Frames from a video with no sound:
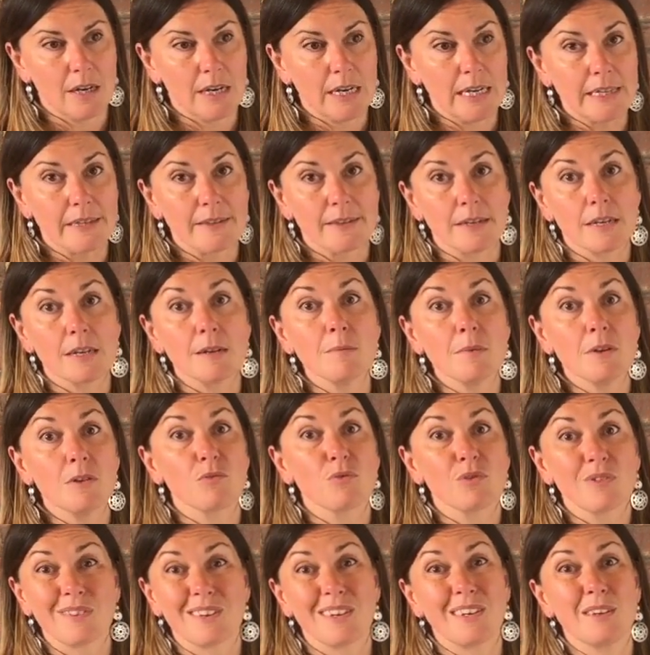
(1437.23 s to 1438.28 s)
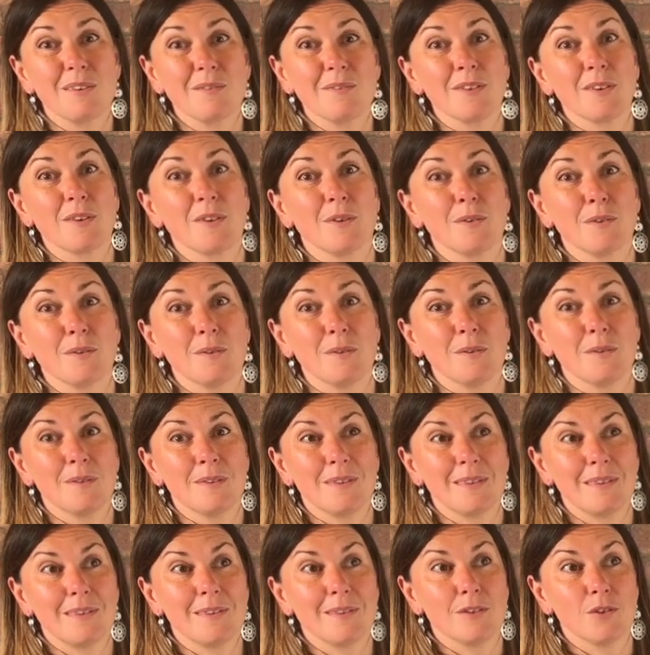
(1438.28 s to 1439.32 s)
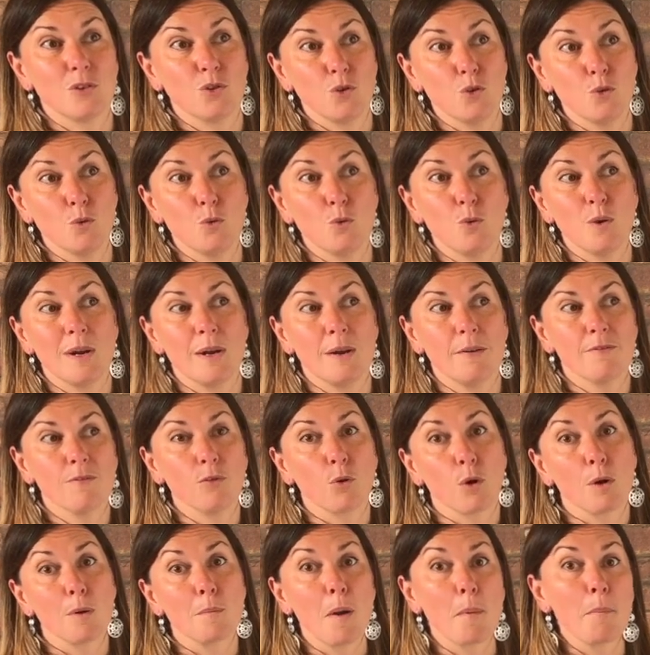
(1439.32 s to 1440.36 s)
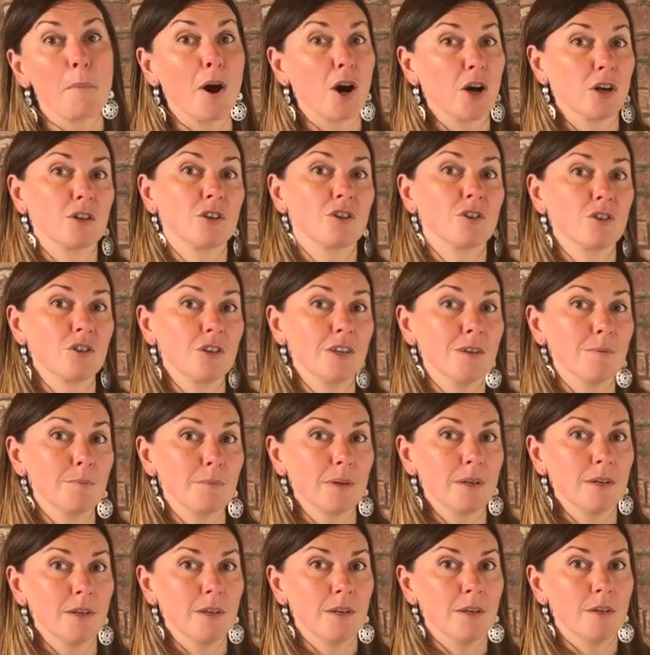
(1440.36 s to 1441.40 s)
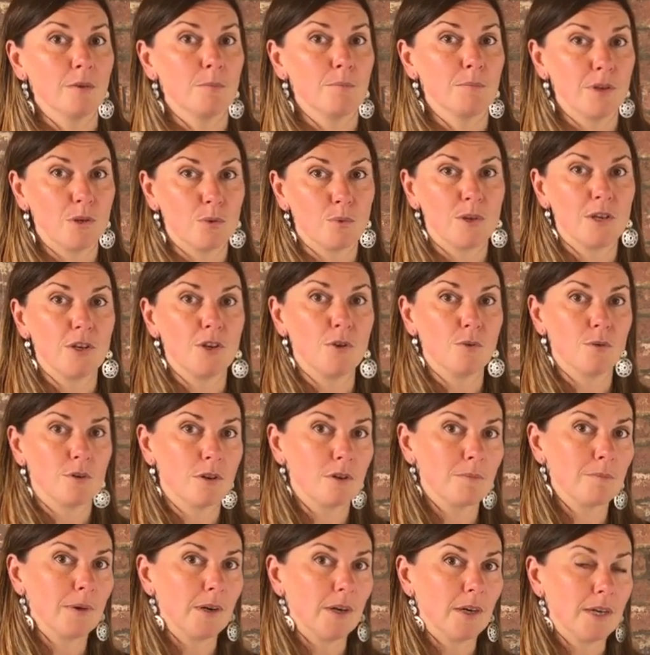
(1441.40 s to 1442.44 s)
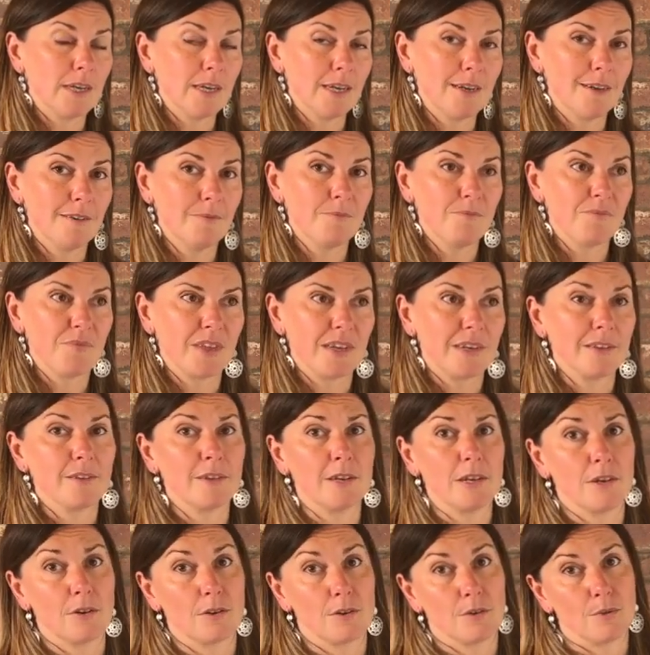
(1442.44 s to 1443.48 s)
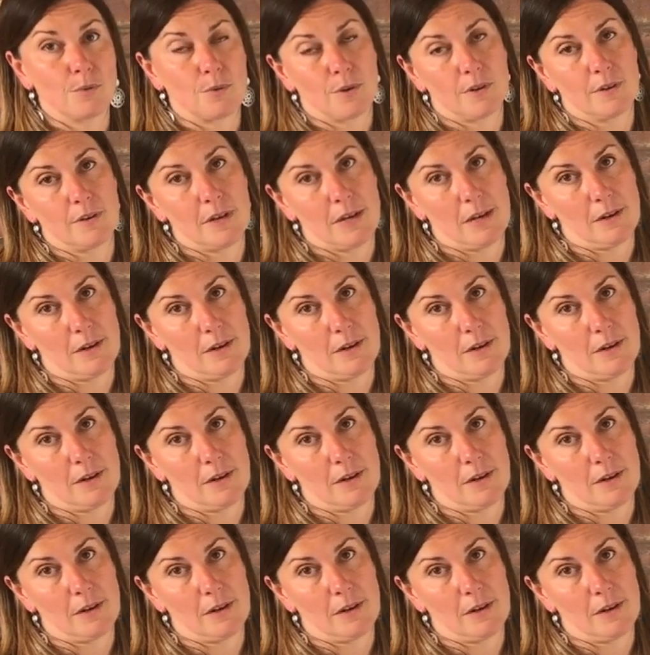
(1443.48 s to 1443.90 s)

it's going to be really difficult to form a partnership between you and your body that is geared towards